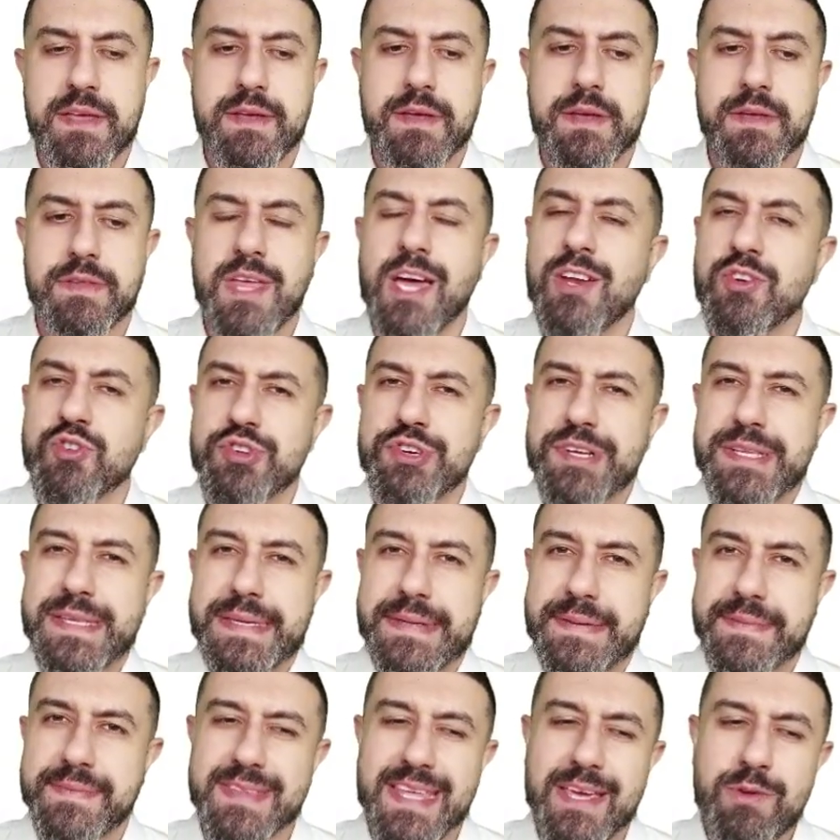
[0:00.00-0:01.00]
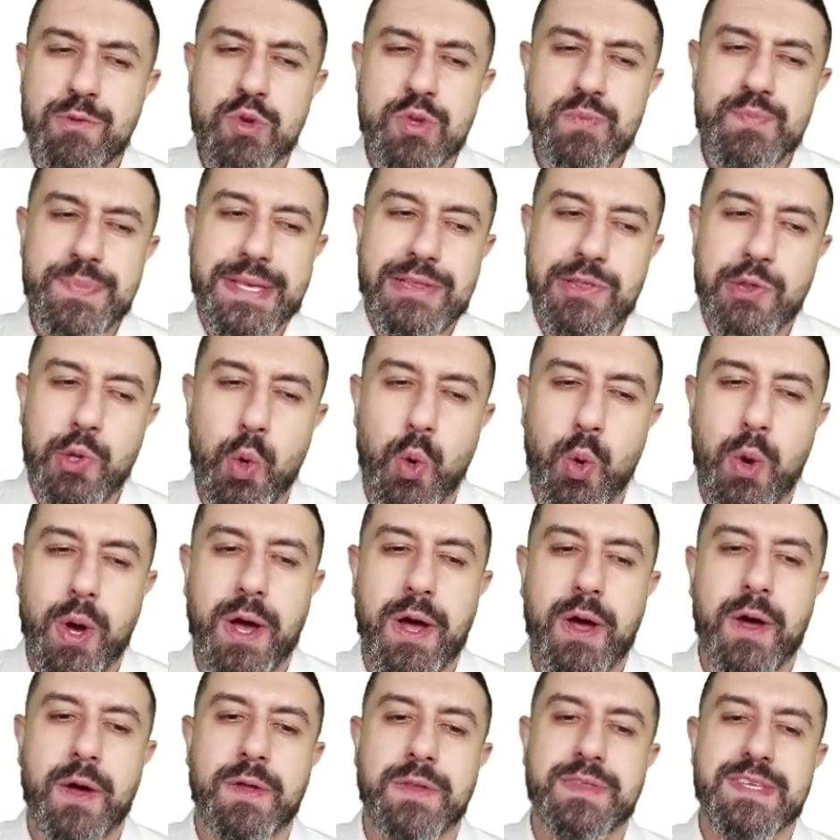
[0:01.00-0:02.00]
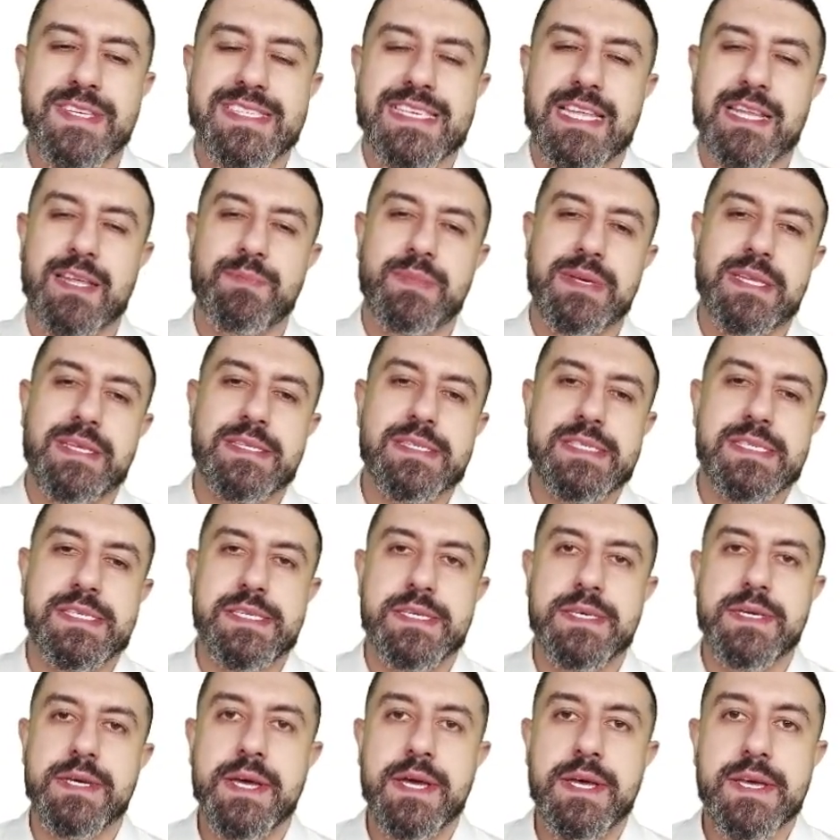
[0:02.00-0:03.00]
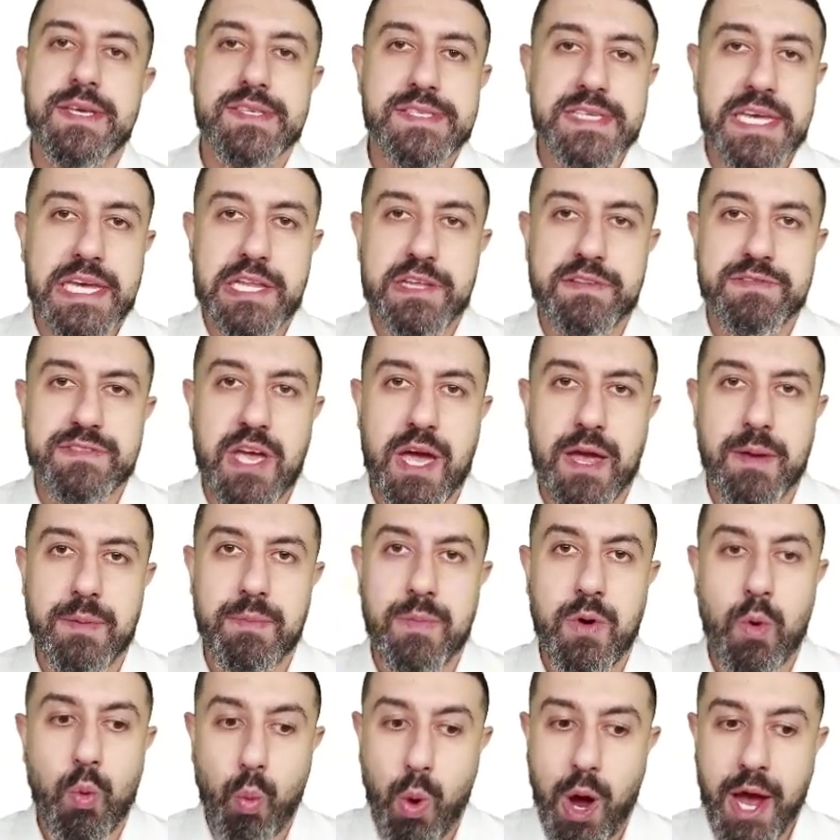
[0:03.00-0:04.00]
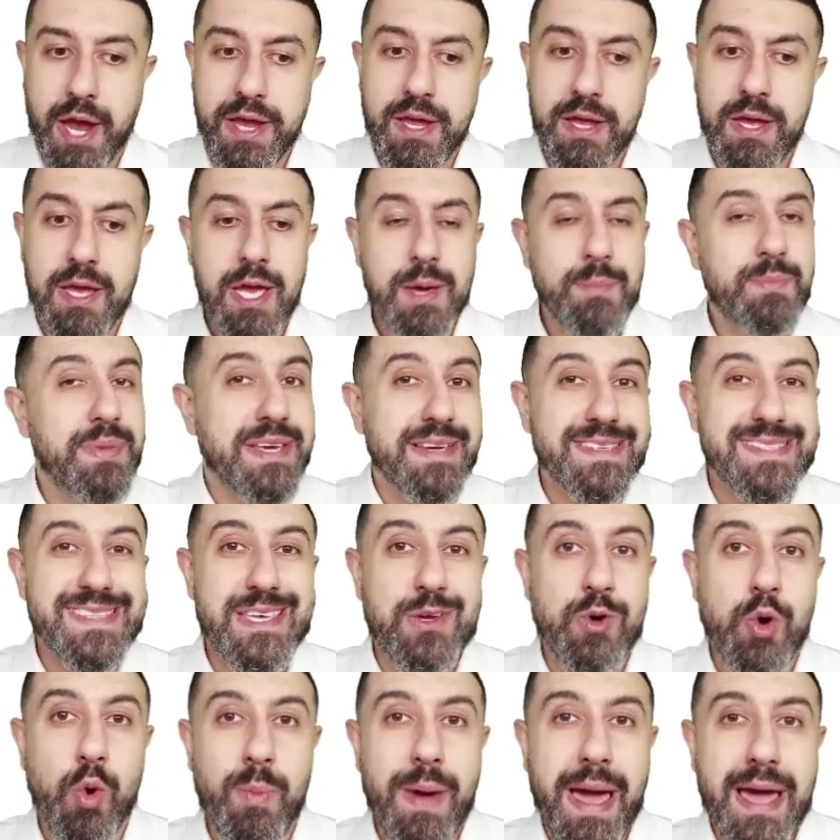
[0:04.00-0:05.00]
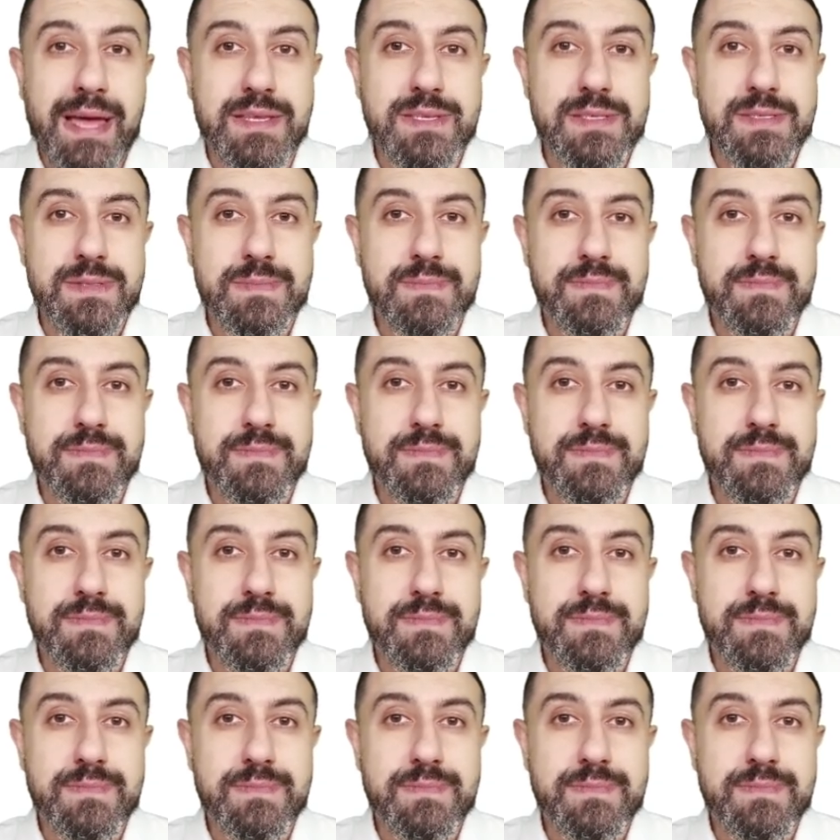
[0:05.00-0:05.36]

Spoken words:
Not really. They would be low on the salability scale of time. Why? Because they go bad.